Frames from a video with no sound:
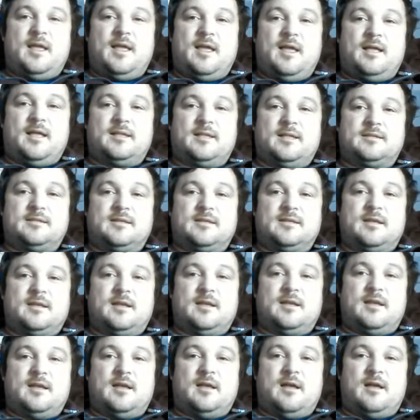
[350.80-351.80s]
and
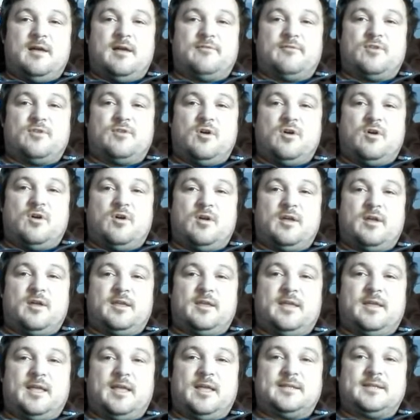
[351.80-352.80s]
I've got
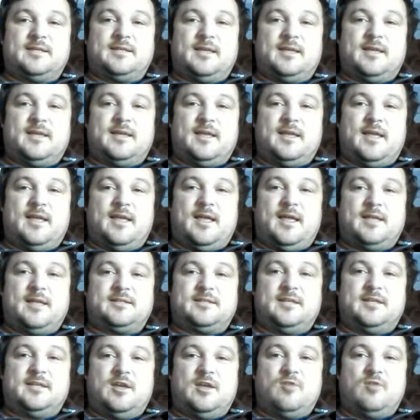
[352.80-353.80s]
Get It
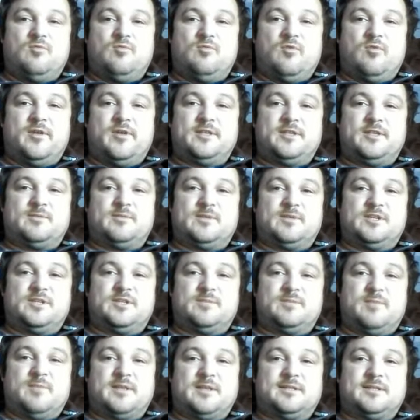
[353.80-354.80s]
SEO Roids, which
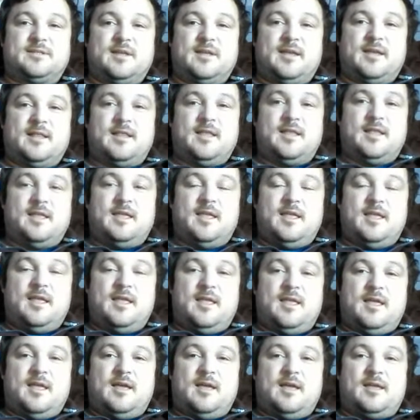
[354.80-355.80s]
is my site.
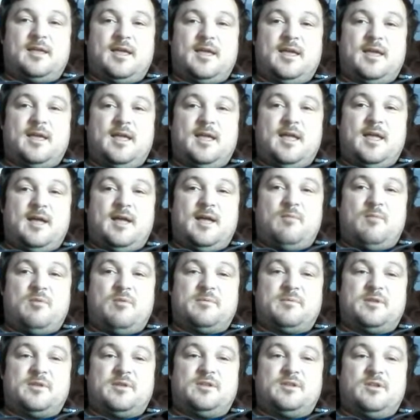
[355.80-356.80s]
Okay, and what
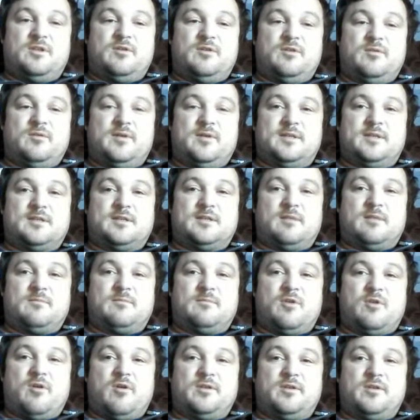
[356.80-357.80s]
I'm going to do is I'm
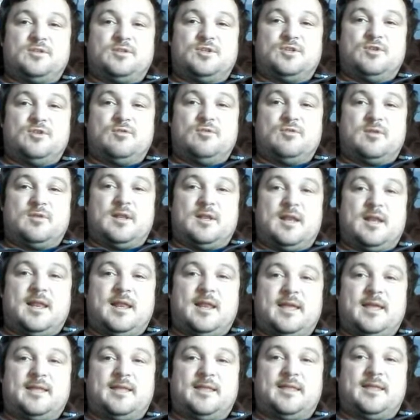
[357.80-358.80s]
going to
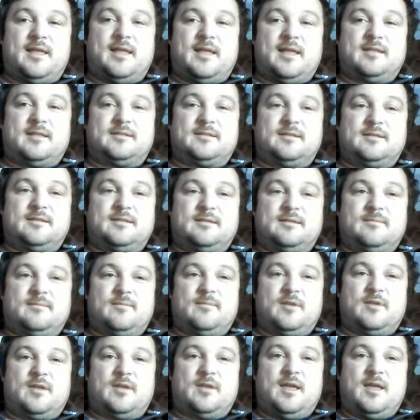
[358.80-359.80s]
click that
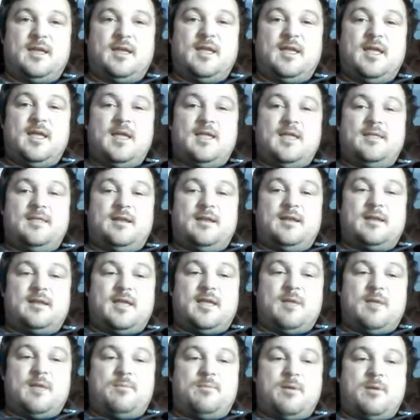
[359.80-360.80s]
Okay, then I
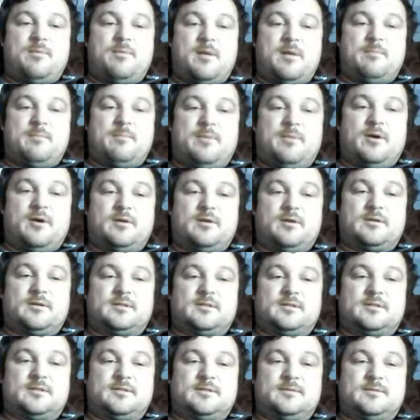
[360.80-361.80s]
get a pop-up
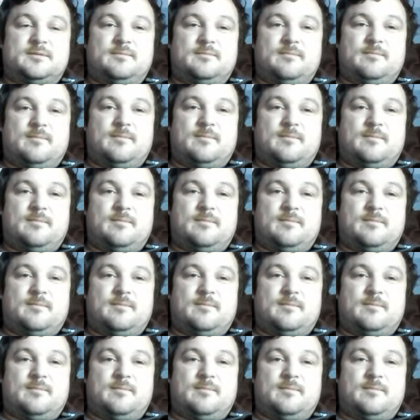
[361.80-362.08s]
box.